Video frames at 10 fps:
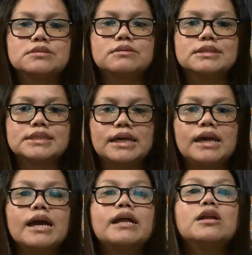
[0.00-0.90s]
soon as I
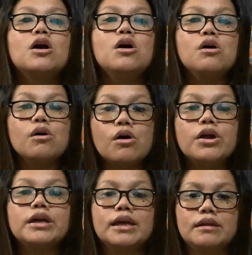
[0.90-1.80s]
can.
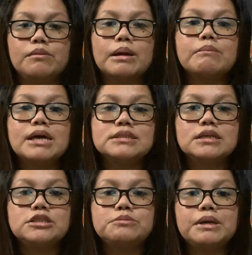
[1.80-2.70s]
Or you can direct
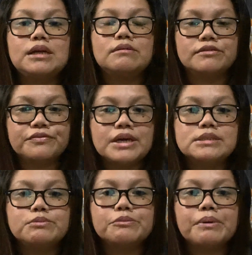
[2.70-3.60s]
message me in our
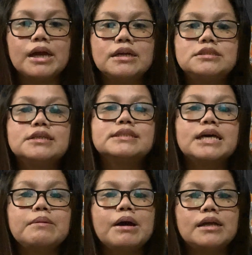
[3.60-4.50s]
Facebook page,
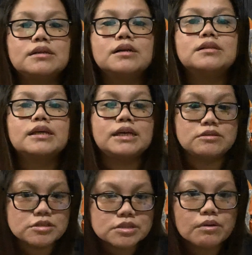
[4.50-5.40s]
same handle, the
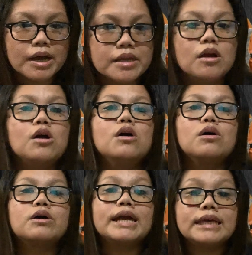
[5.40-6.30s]
Eaton Squad,
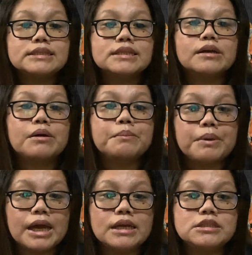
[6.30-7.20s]
or Instagram
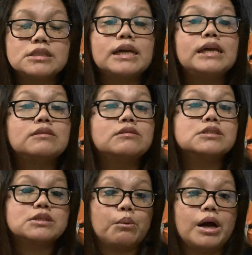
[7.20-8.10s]
page, the
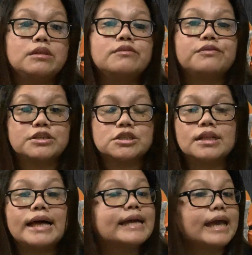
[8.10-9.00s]
Eaton Squad
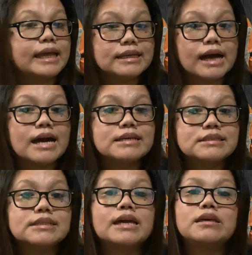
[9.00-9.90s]
Official. Again,
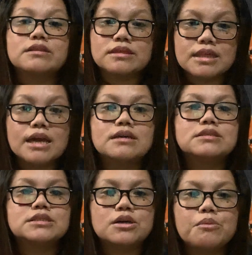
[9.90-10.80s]
guys, thank you
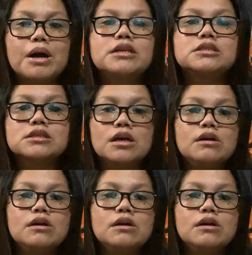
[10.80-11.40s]
so much